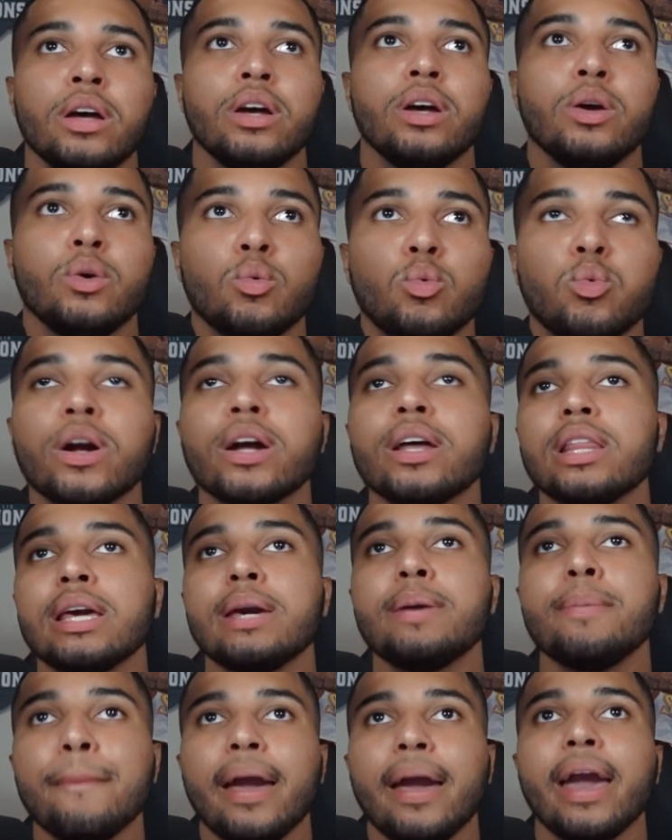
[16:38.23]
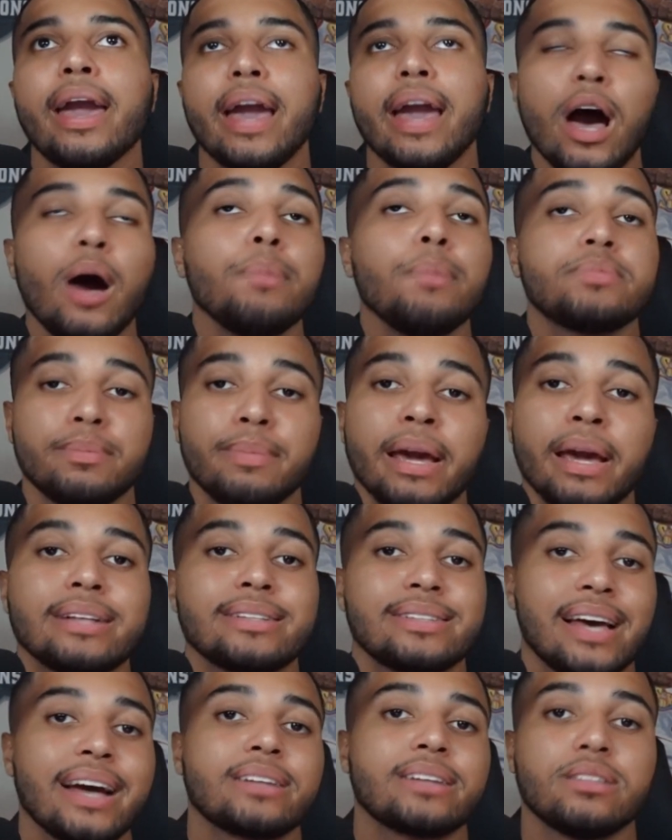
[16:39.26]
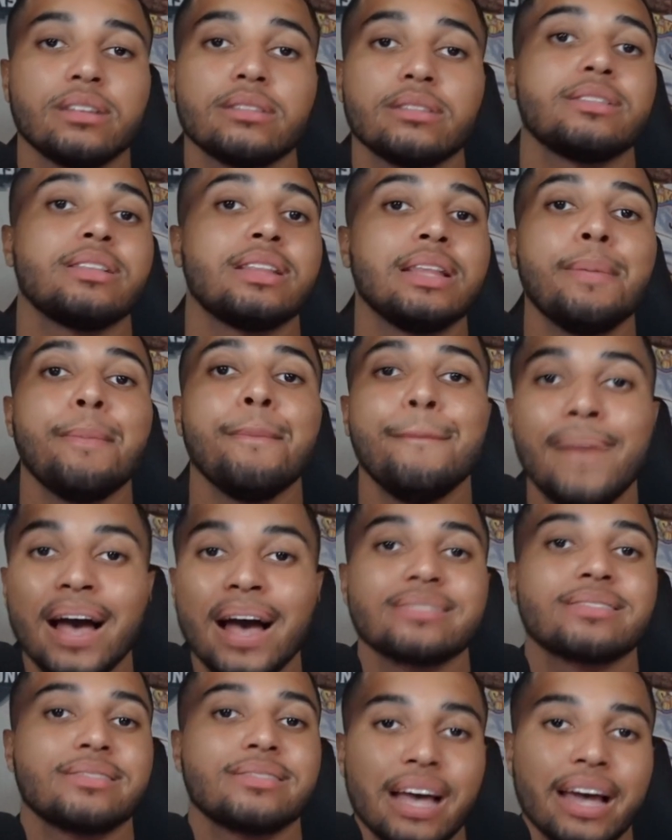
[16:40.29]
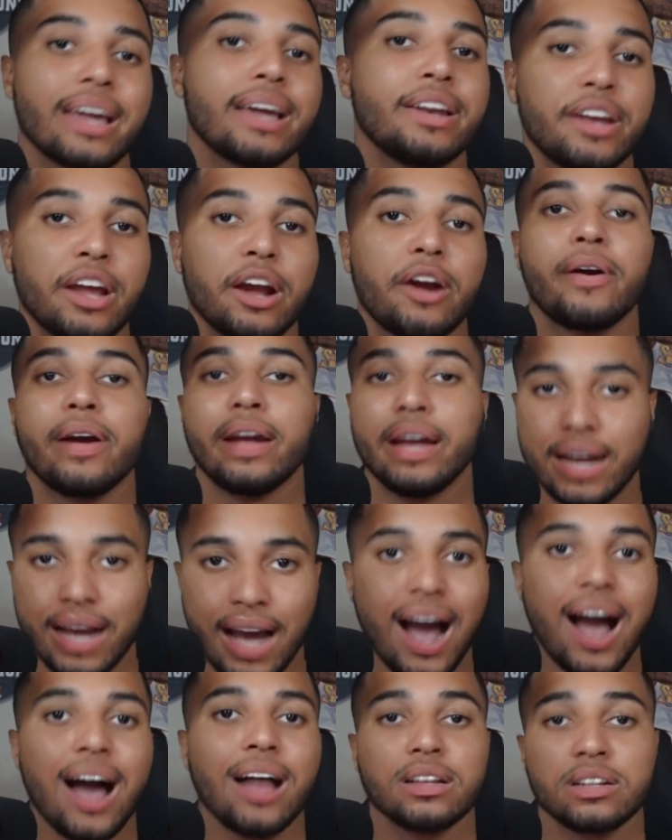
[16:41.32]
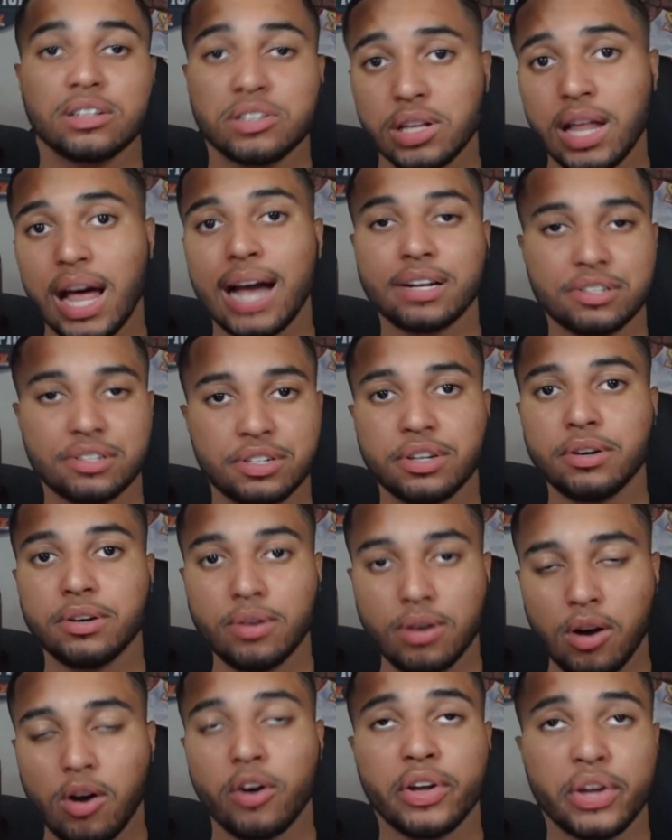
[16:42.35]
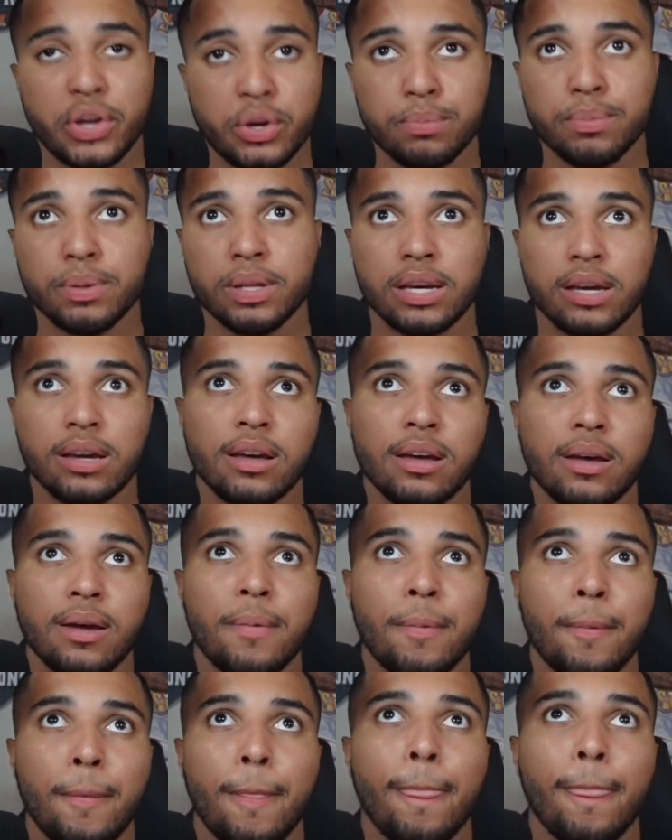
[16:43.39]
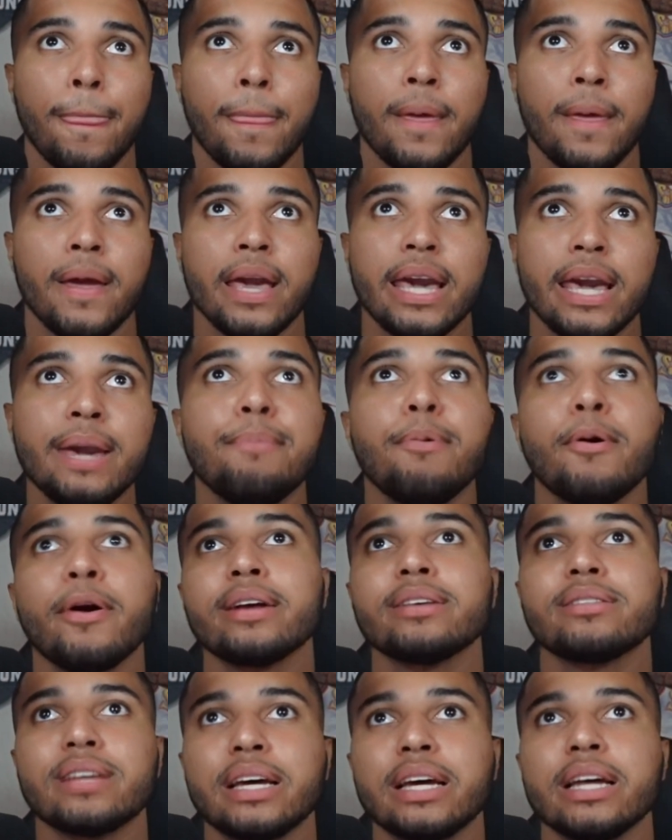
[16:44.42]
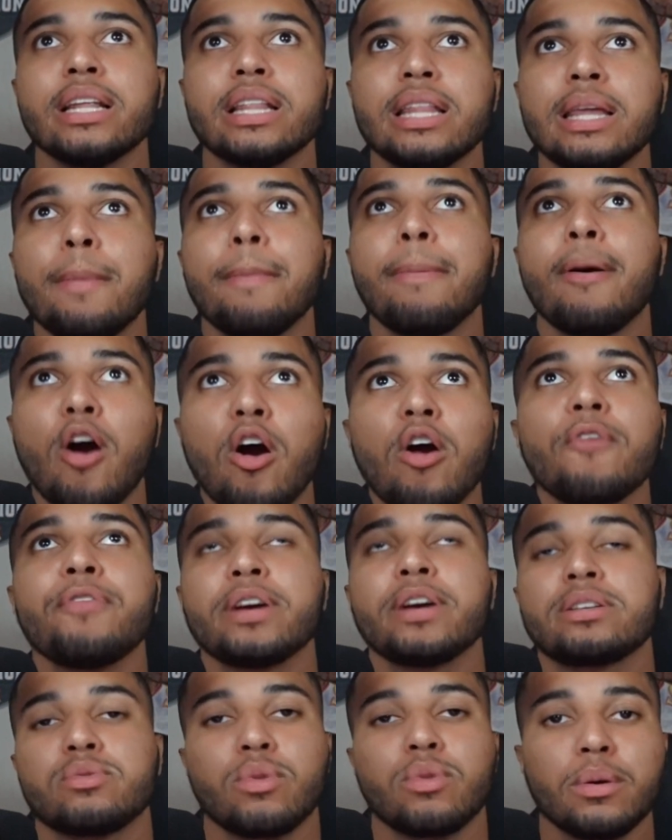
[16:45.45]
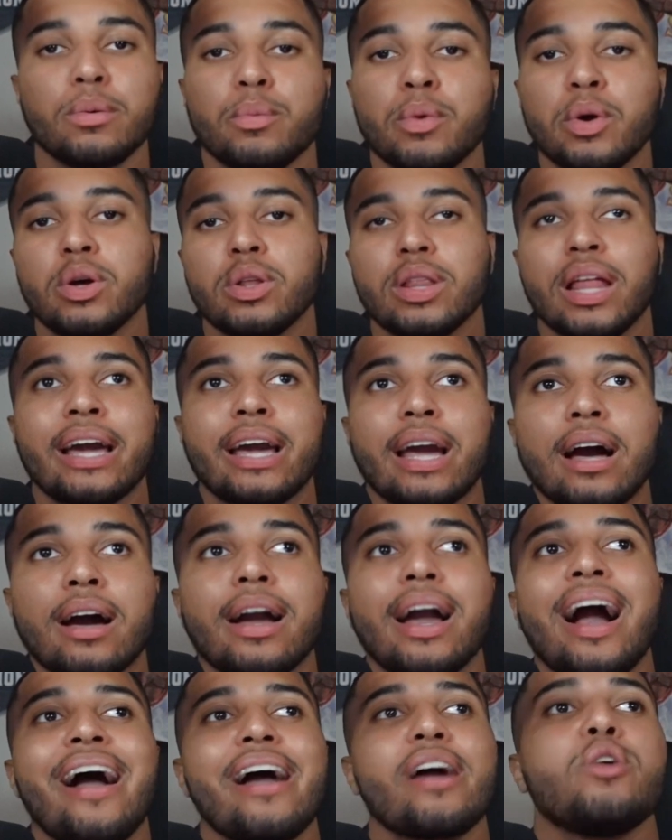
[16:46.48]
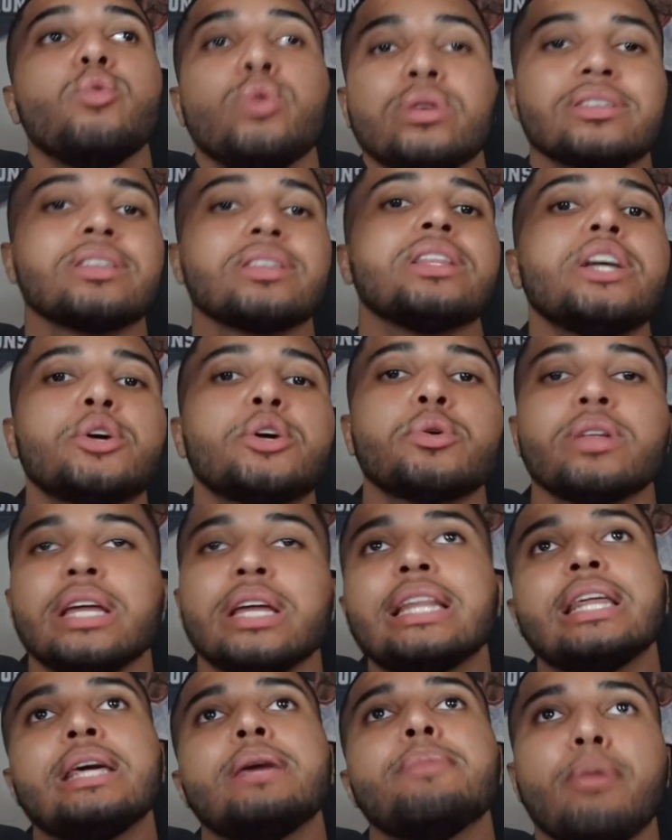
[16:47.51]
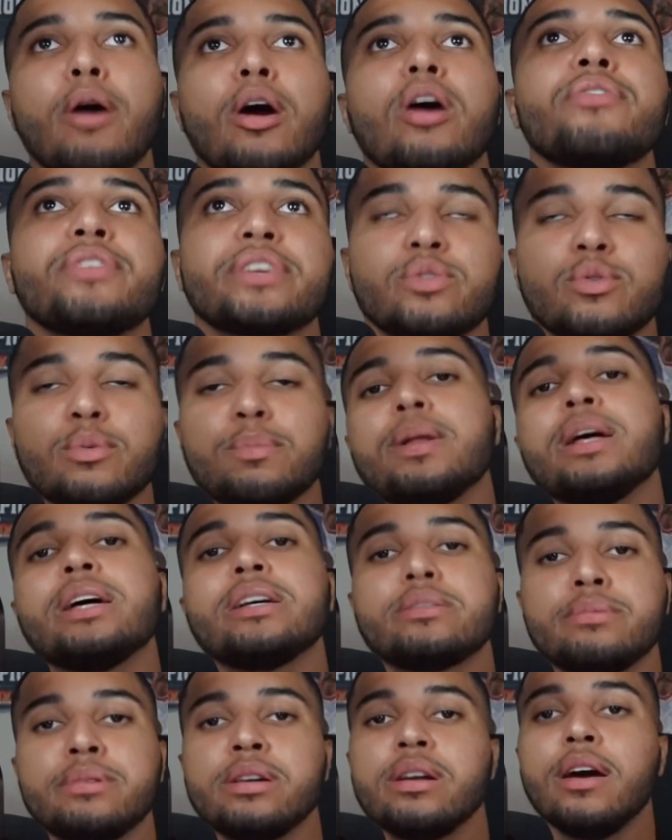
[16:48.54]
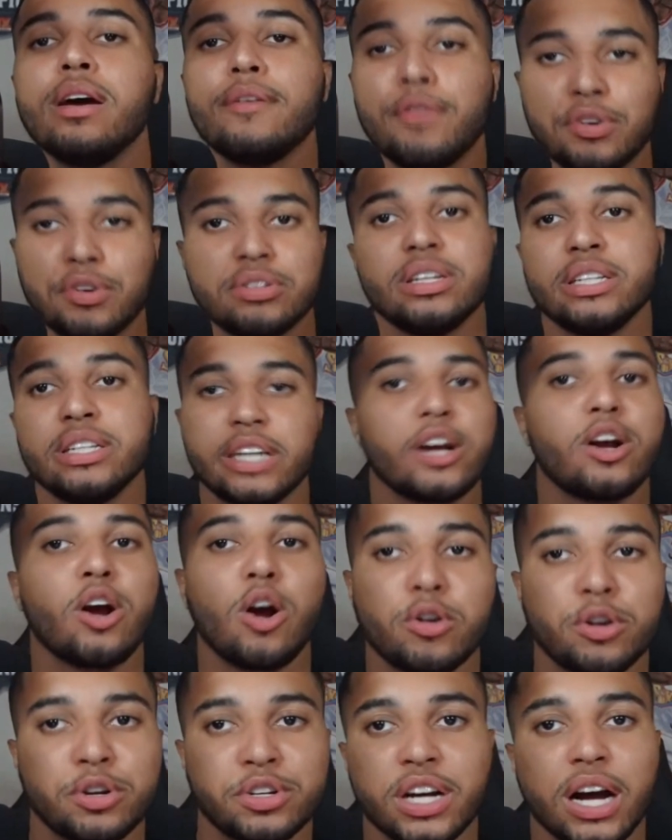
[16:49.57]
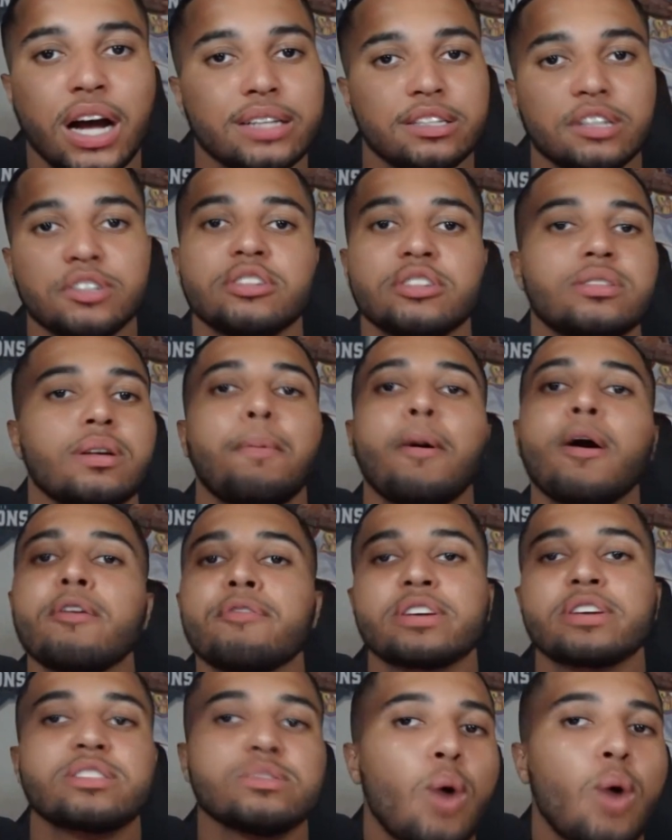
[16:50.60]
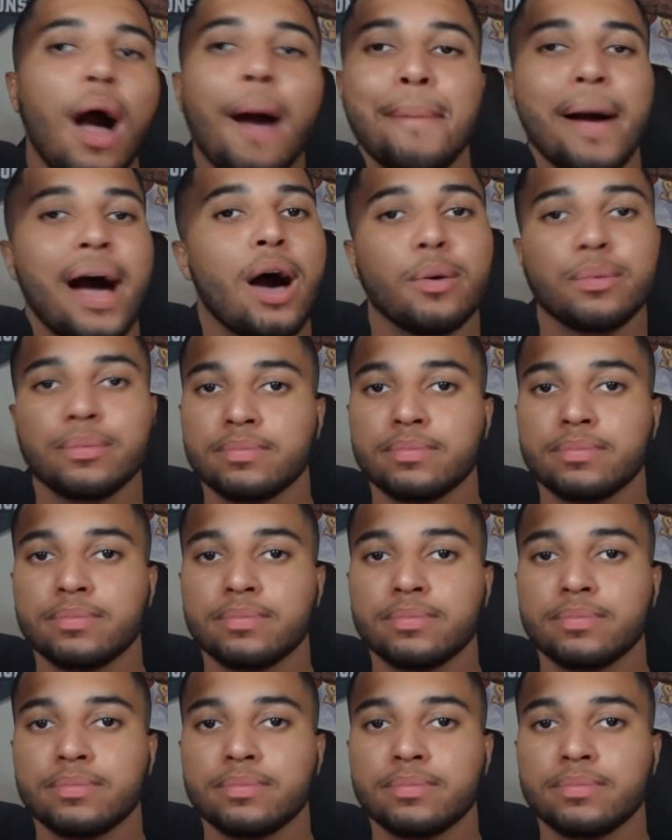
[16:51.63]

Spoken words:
really helped make Texas the best secondary in college last year, arguably. He brings in the perfect, like a guy who is literally the perfect replacement for CJ Gardner-Johnson, just a perfect swap out.